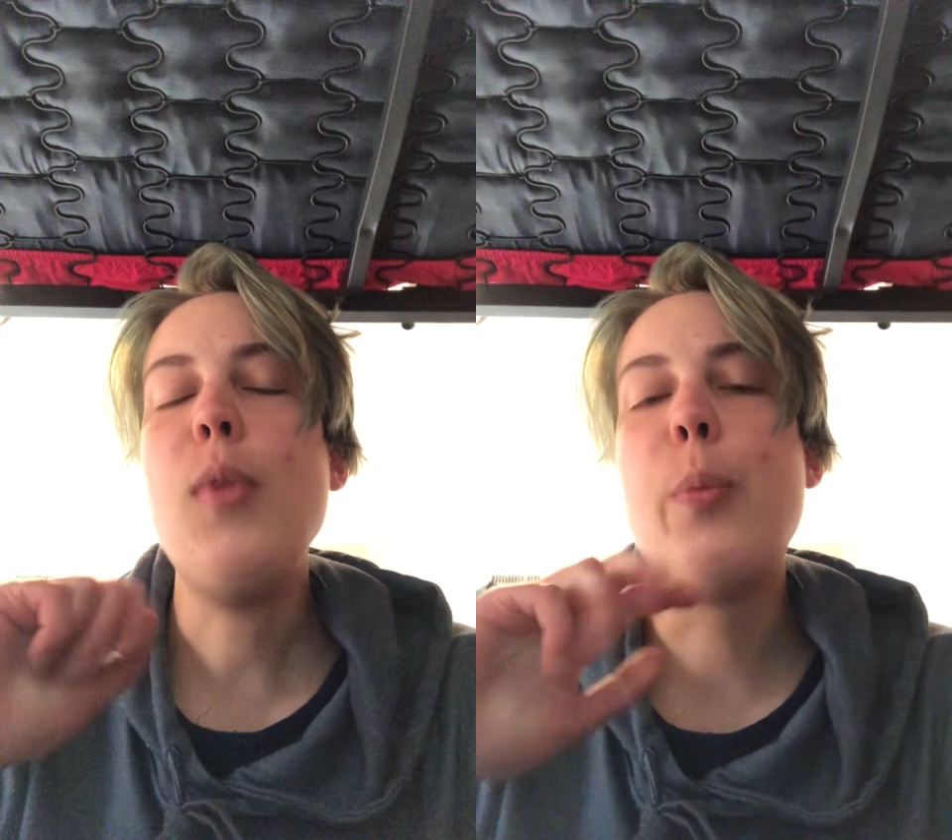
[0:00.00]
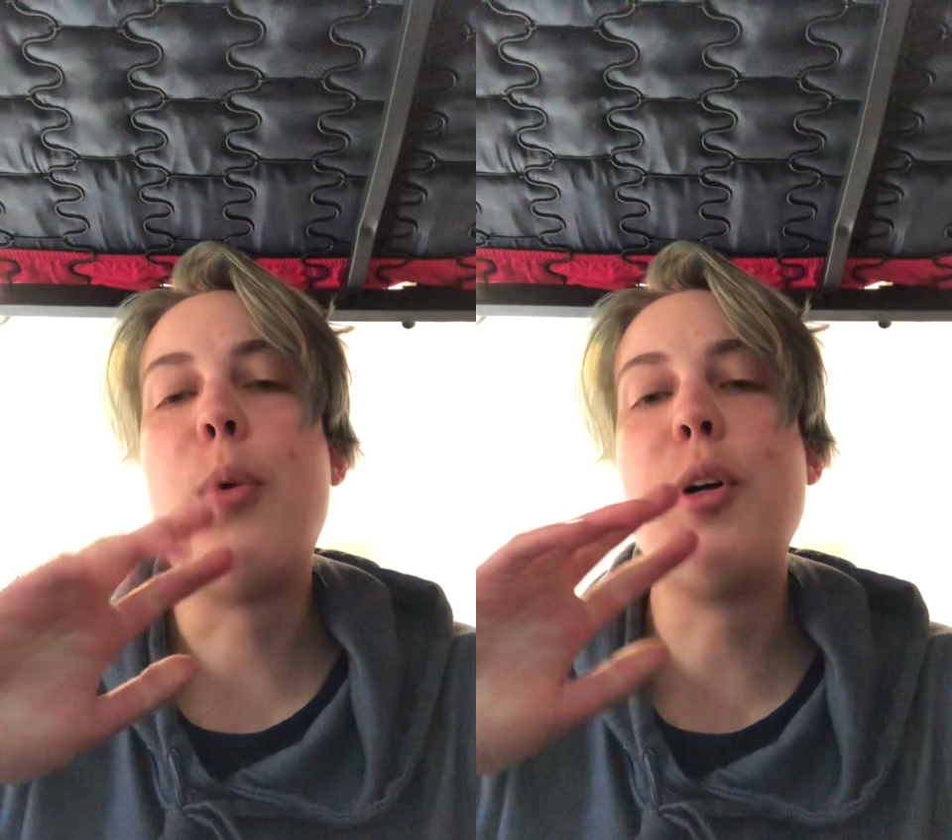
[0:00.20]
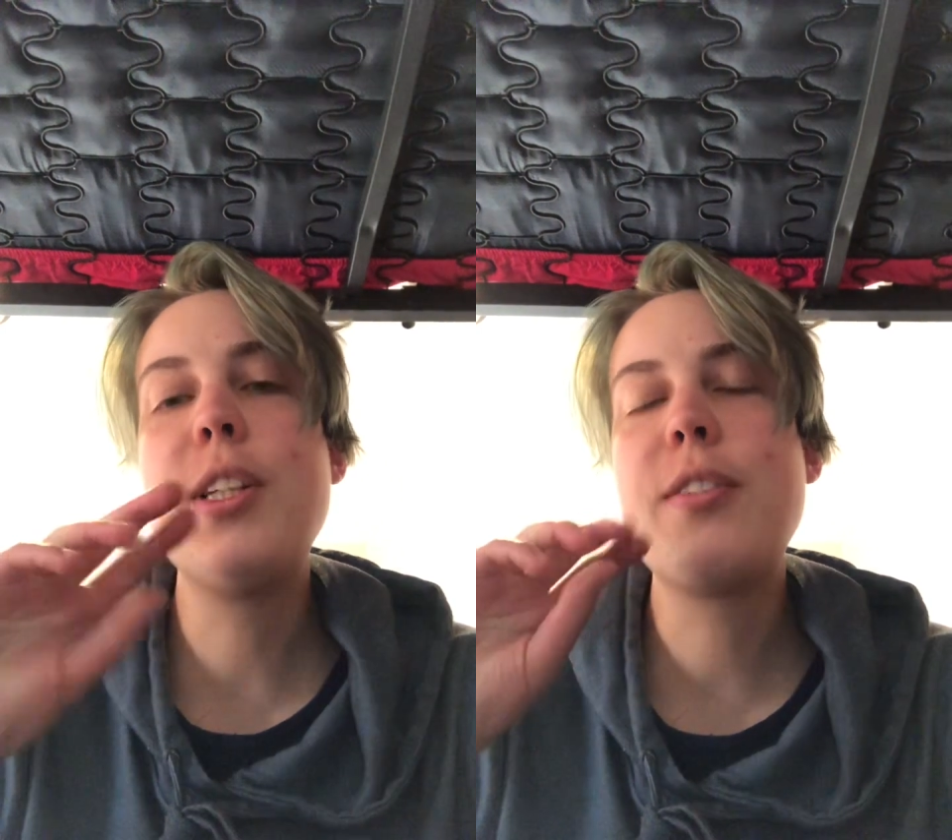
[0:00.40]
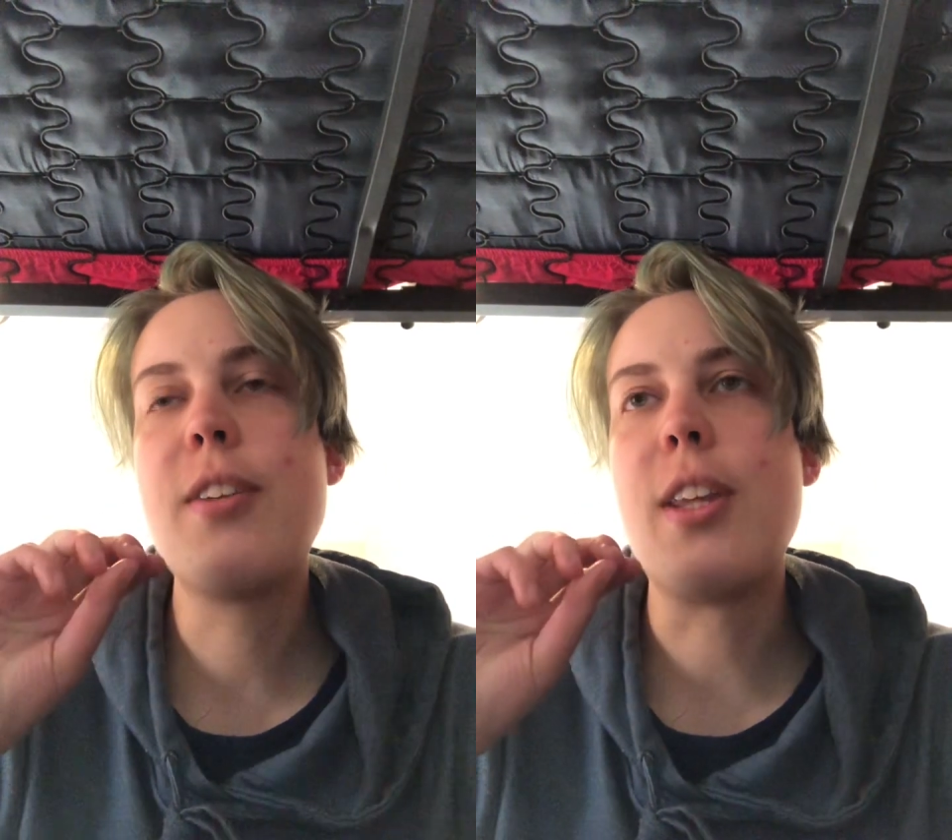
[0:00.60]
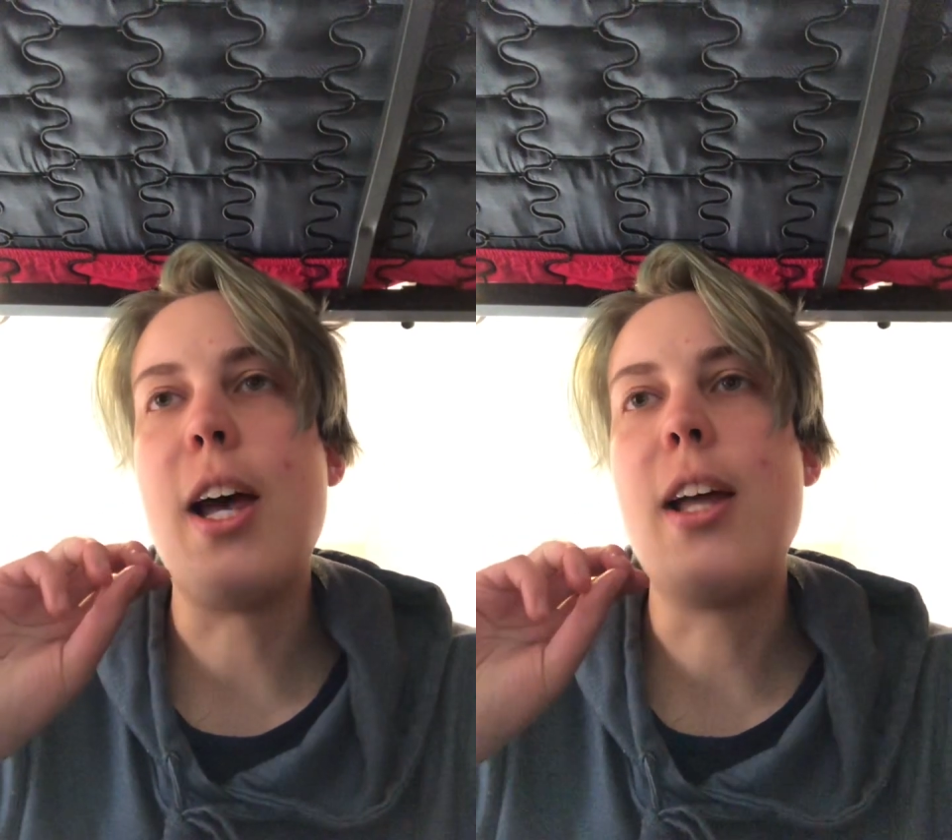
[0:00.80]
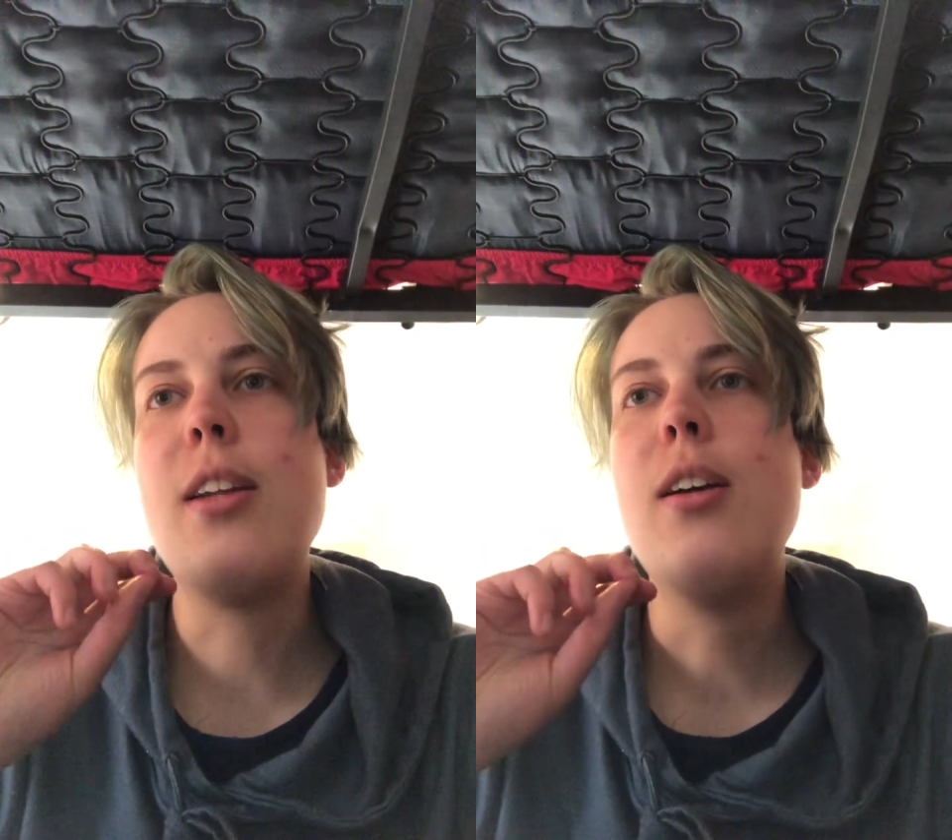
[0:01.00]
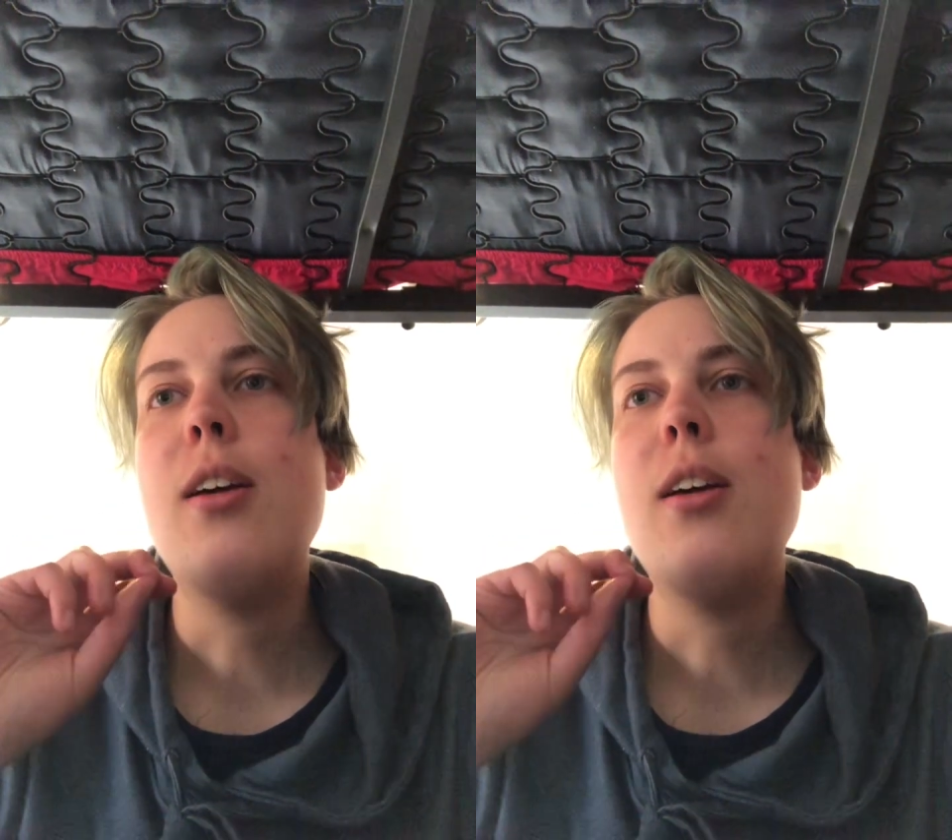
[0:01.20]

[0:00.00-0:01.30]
points for that.